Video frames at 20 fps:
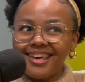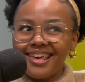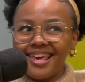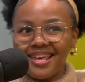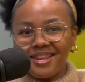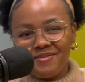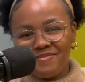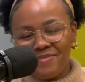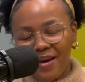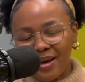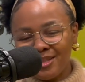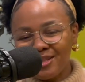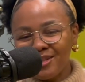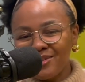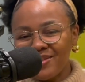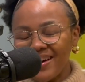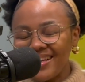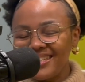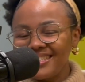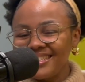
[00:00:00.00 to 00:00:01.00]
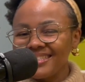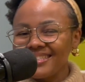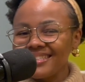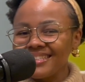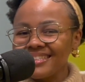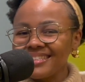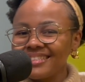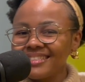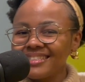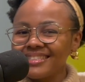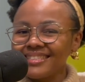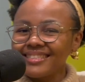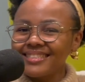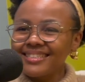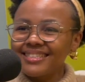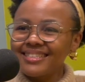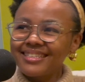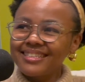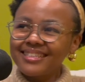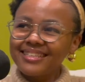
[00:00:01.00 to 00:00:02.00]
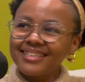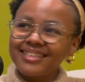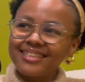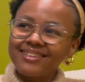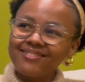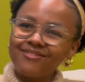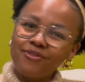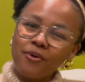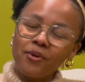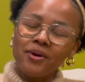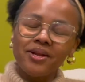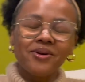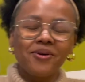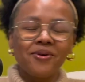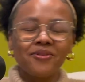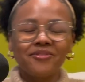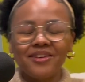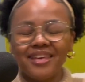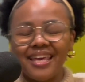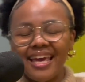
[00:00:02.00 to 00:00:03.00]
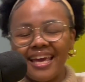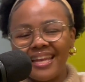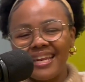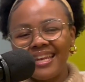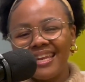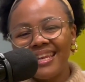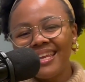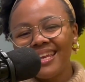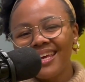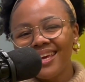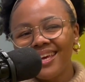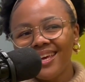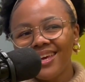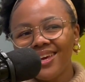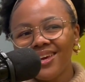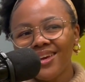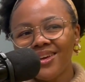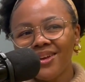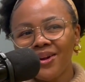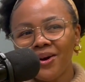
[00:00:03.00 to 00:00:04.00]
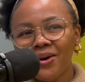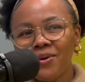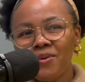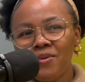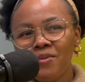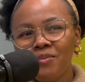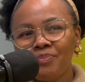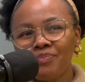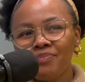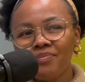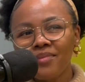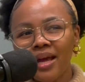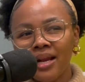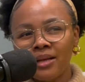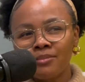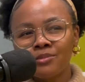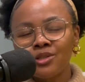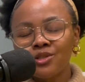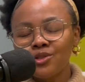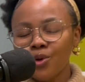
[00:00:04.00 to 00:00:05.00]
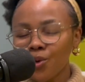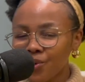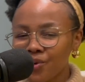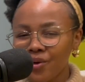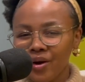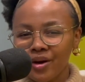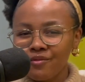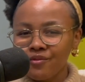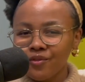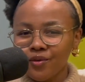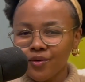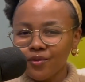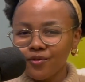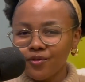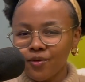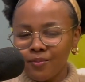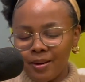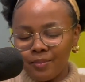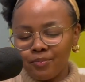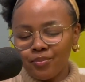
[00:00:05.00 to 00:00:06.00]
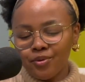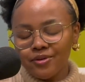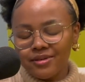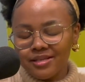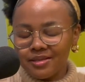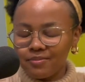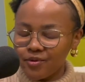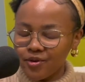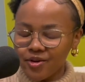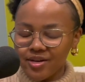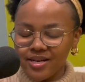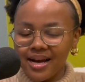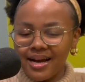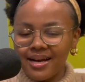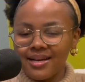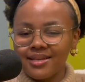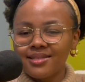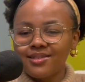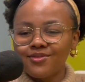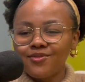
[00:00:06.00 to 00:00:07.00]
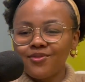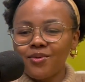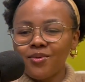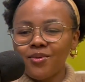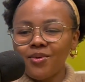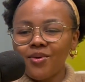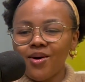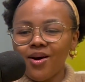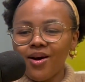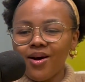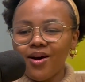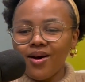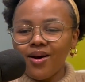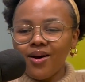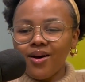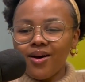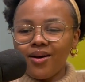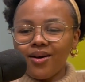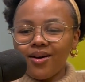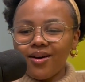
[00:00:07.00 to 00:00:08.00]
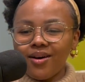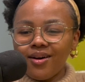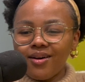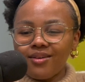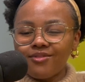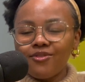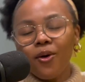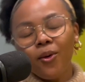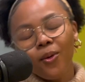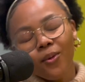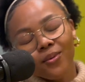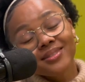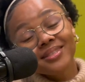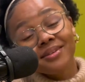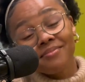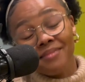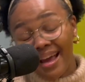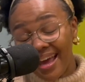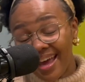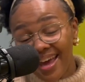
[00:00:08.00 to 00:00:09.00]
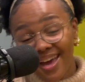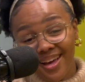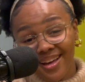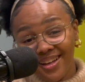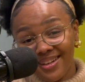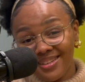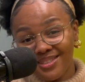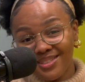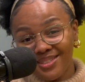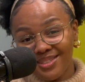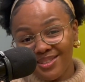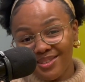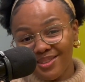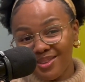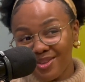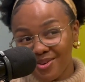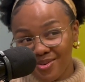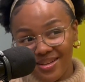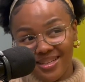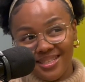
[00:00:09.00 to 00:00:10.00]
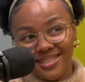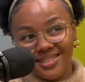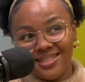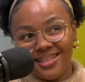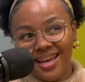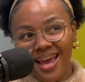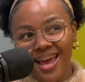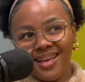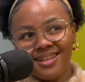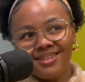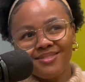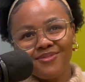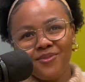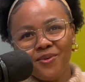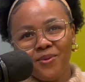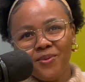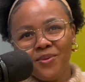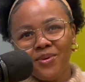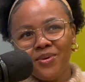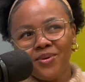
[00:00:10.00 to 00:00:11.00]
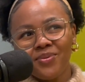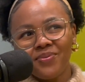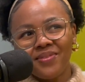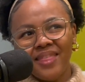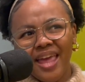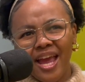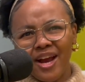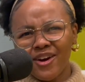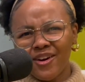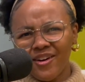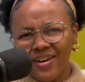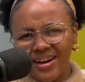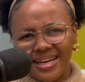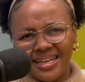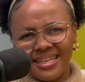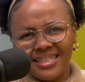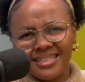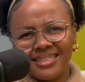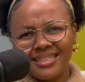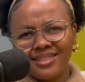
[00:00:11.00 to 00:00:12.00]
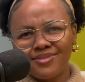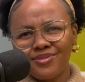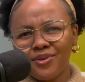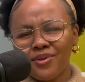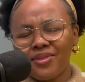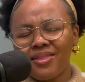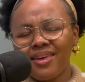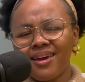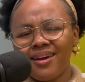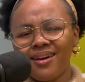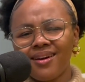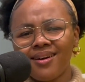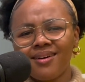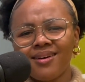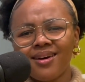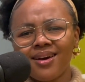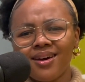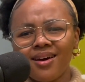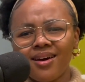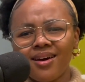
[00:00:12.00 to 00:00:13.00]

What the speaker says: getting back to righteousness, falling off again, you know. And I'm so grateful for my pure spirit guides for holding my hand through it, and for their grace, for their